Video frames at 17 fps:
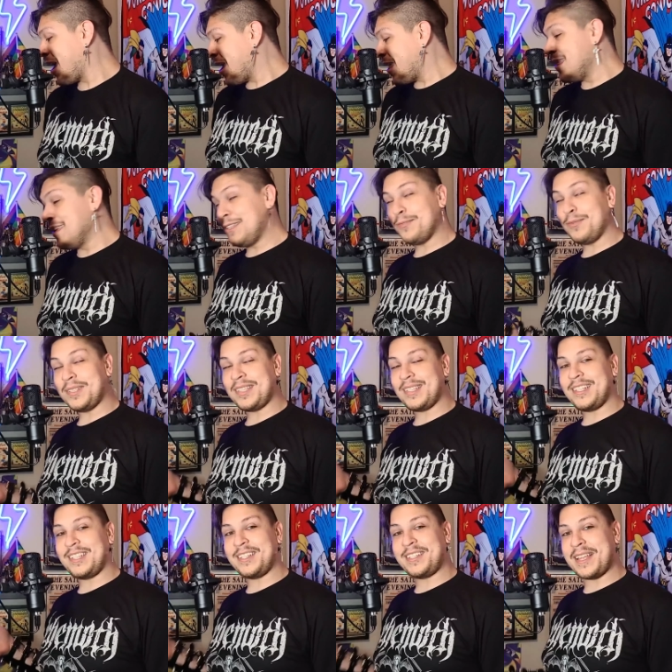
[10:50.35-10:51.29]
This was
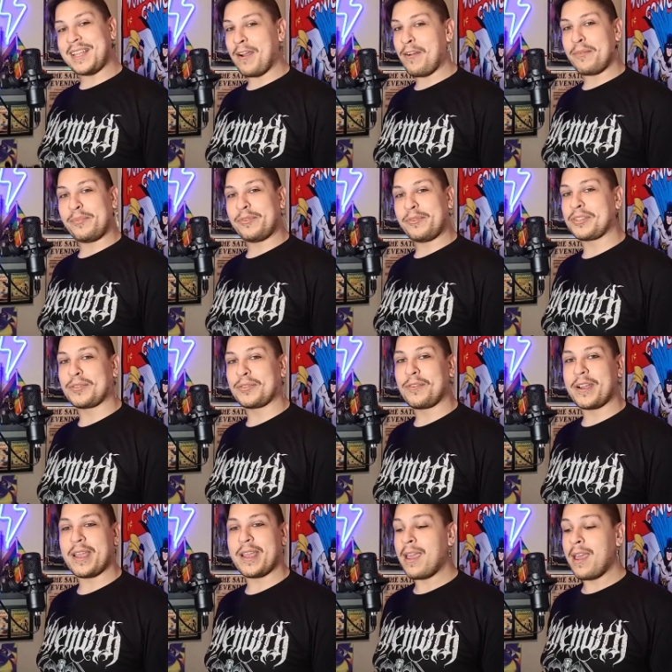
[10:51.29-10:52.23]
such a terrible
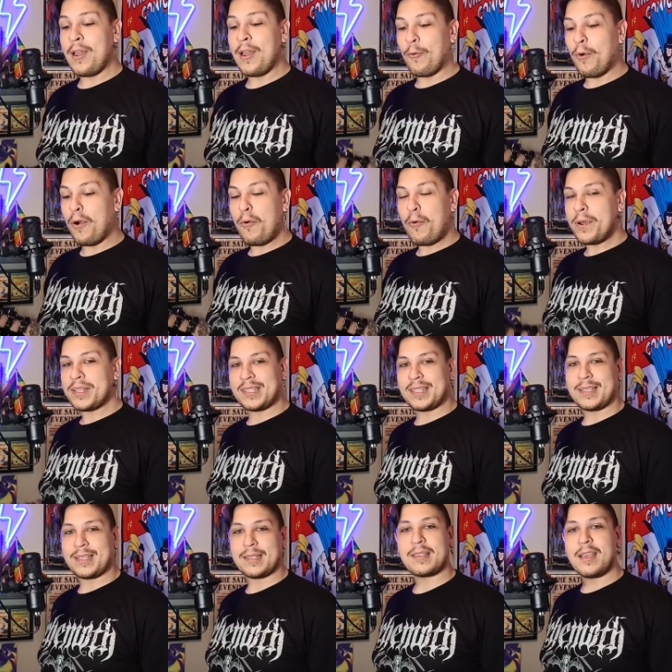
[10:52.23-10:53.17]
story. What was
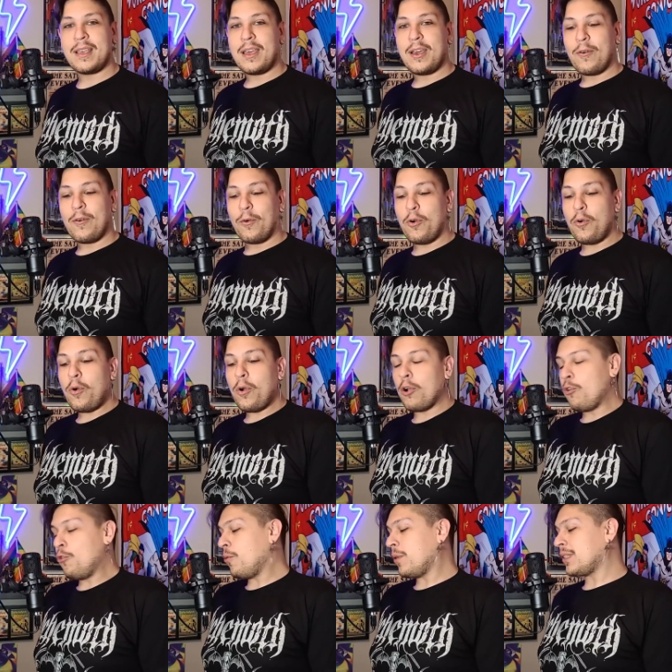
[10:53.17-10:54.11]
this? Who
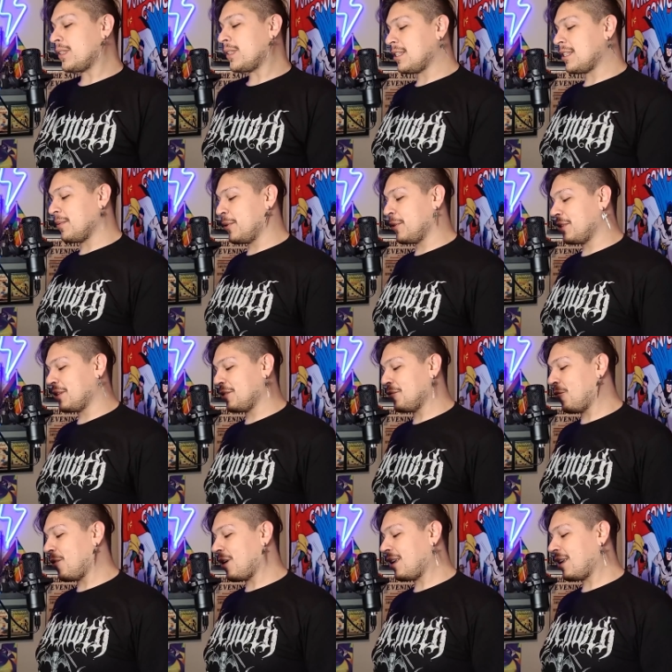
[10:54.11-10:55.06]
who was I supposed to
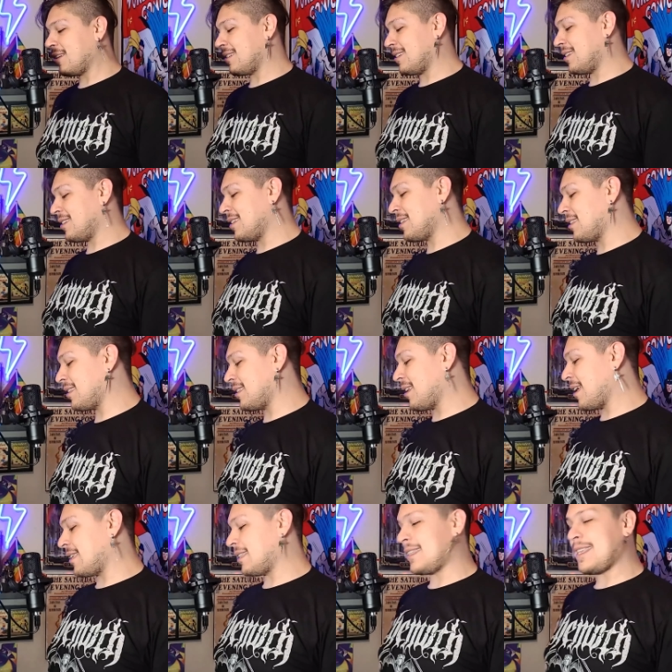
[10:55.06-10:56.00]
want to
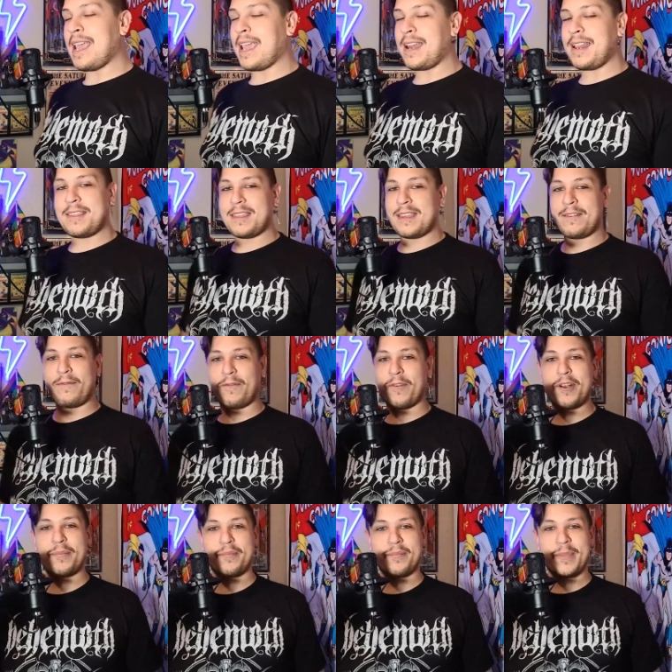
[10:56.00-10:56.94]
like see anything
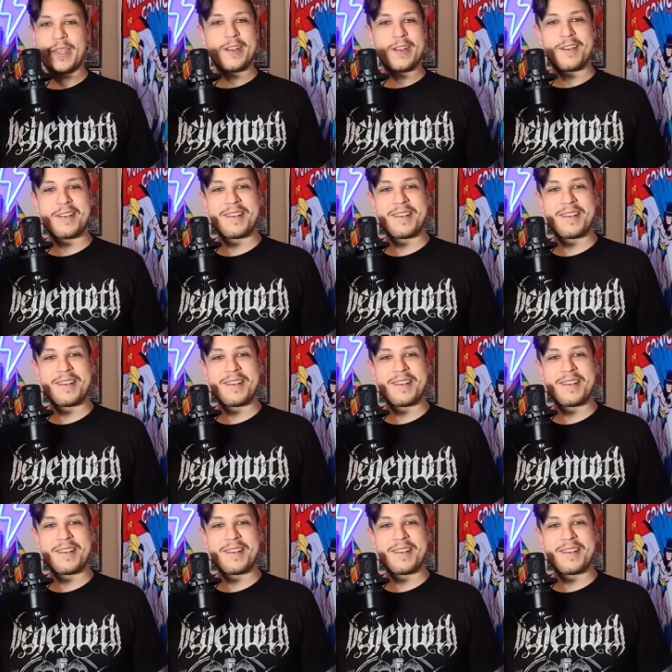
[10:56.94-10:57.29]
from here?"